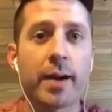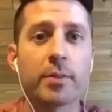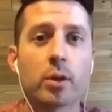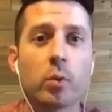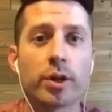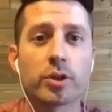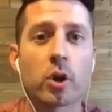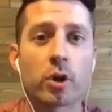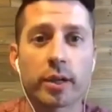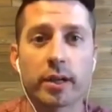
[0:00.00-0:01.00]
I'm going to want to
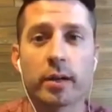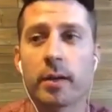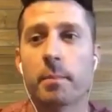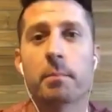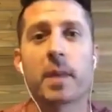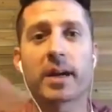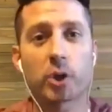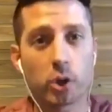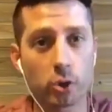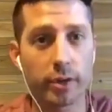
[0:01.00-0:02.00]
target my
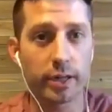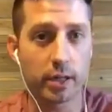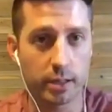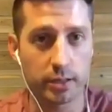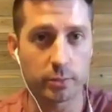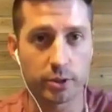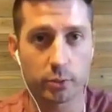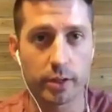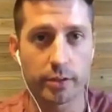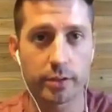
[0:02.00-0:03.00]
current customers
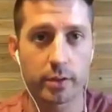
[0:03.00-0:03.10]
with.